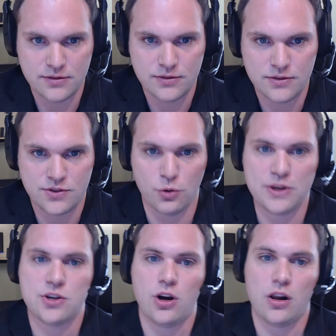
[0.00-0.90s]
So we
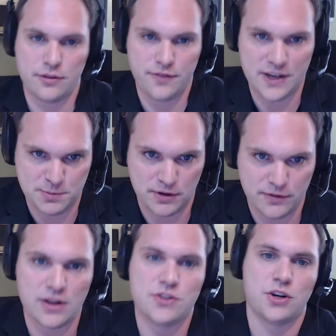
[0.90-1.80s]
took all your Facebook
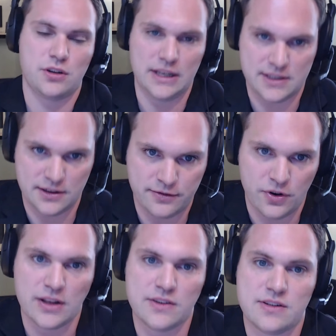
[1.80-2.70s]
friends, all your LinkedIn
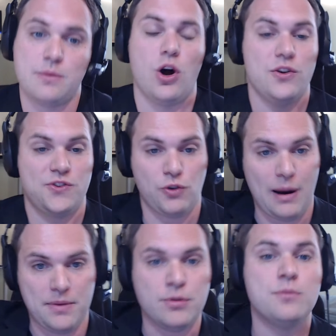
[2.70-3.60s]
friends, and then we also
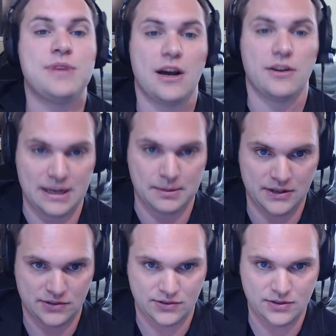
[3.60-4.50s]
grabbed the Boomtown
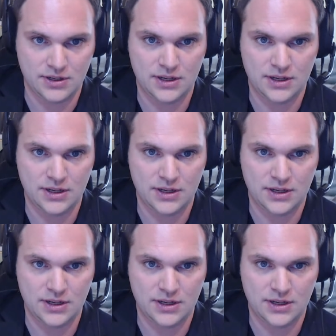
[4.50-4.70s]
database,